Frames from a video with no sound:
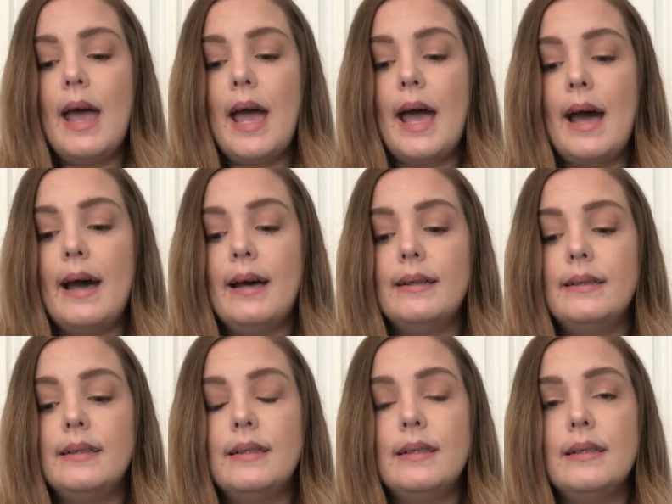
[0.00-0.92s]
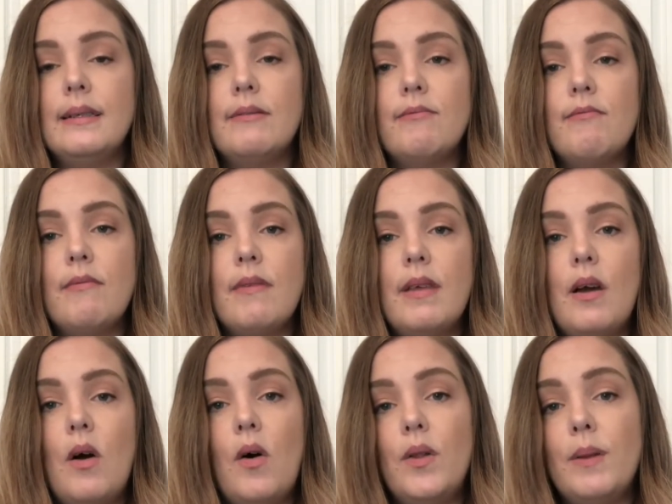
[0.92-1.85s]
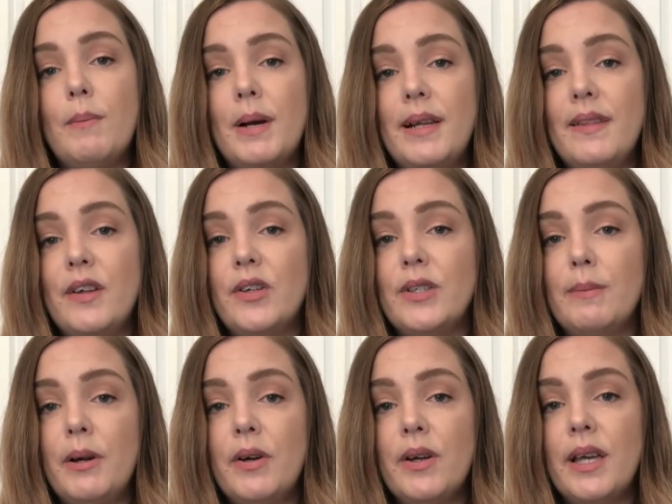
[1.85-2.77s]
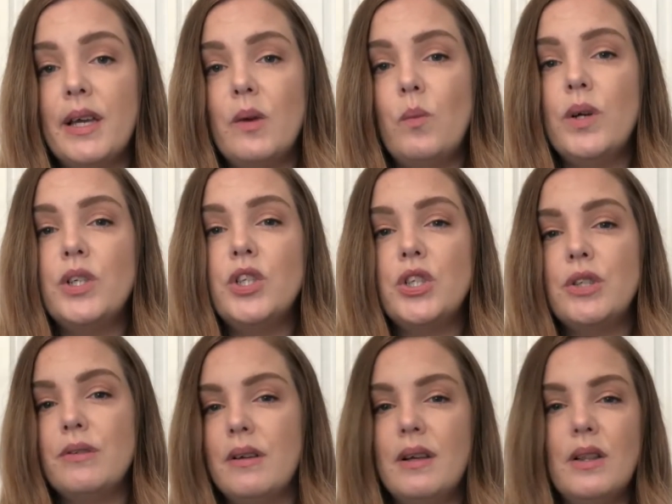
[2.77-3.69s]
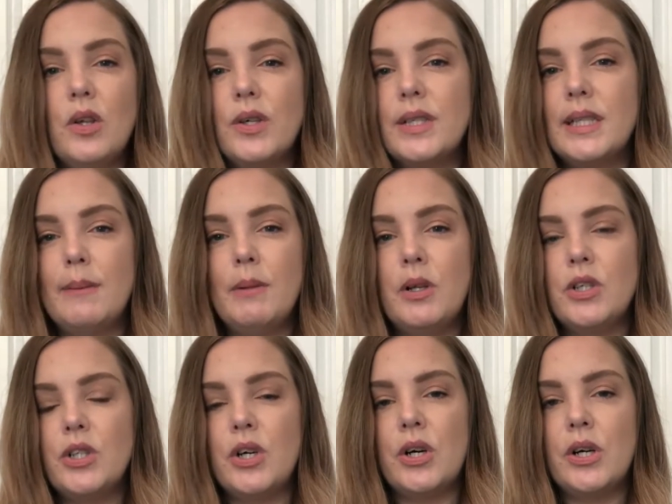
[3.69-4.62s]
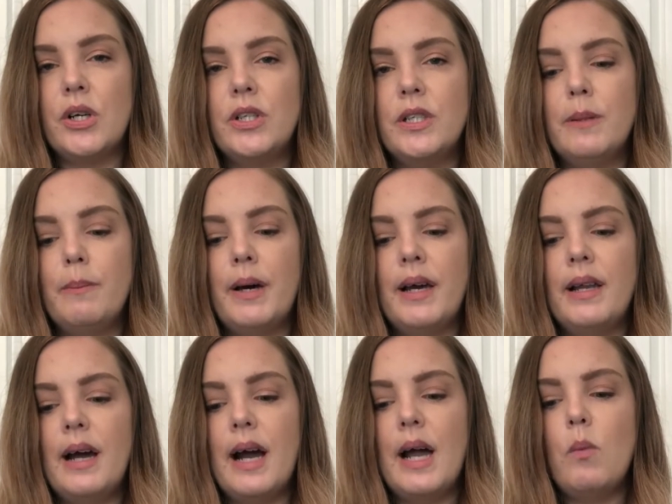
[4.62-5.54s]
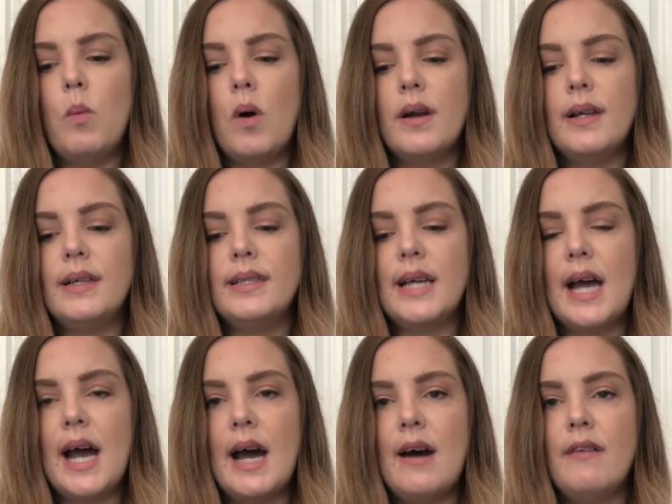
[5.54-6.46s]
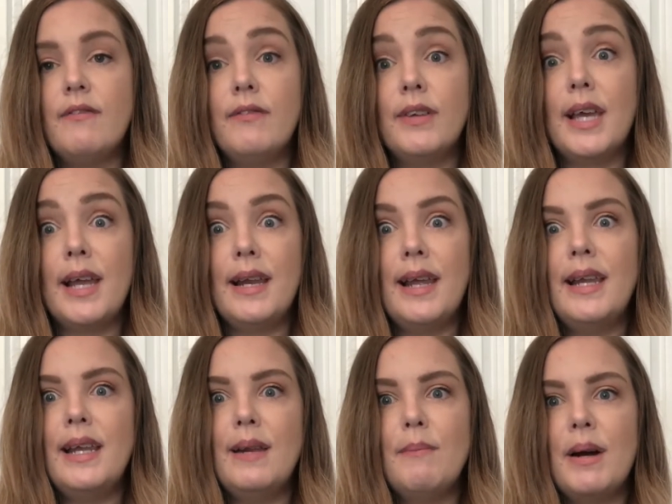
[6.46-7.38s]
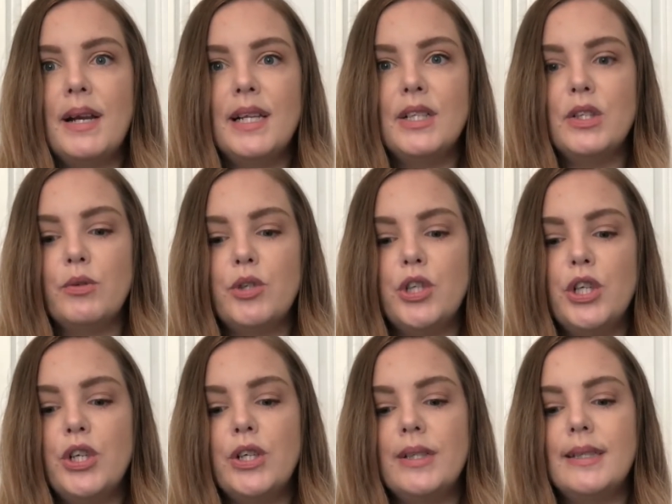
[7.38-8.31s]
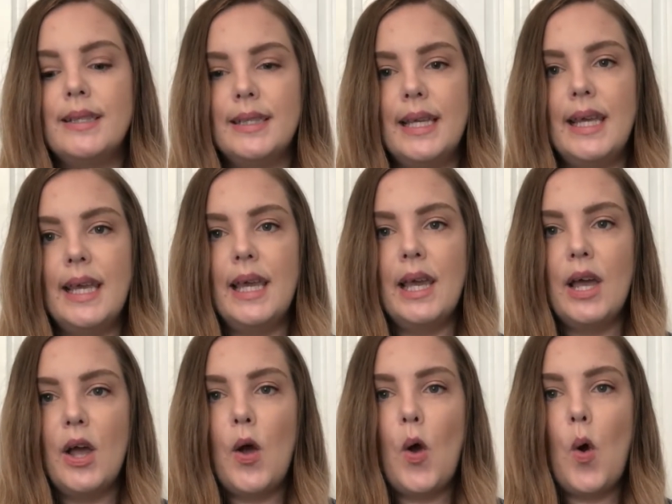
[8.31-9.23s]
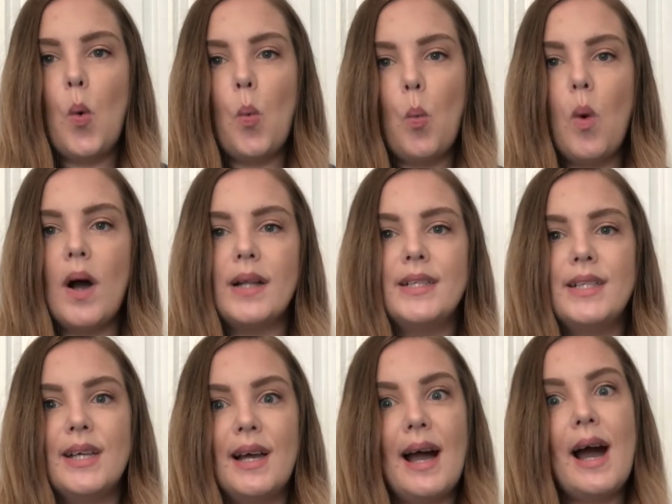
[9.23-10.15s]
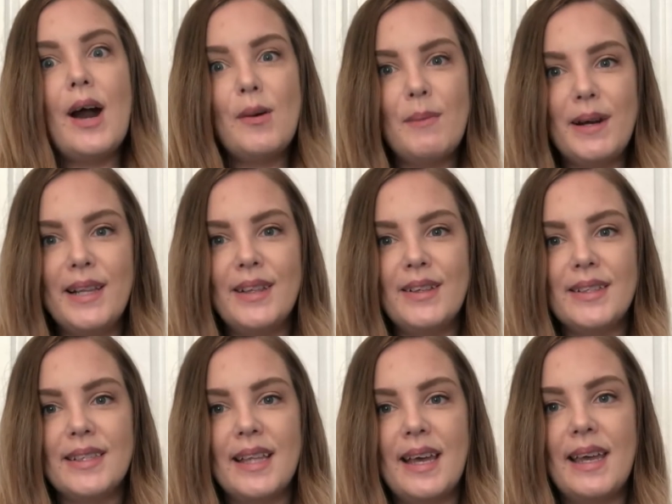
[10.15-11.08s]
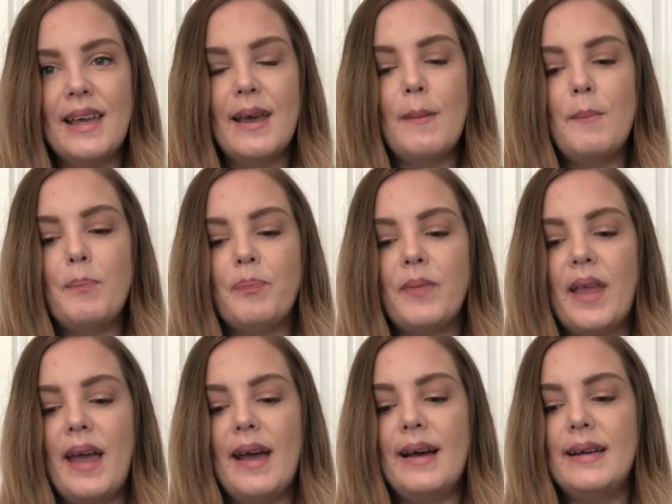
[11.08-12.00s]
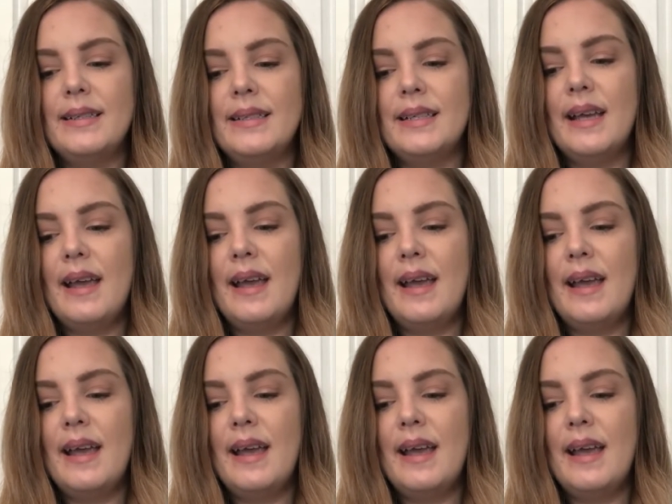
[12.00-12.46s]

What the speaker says: and all the money there is American, which it looks similar to ours, but I wanted to have Canadian money so she could see what our money looks like and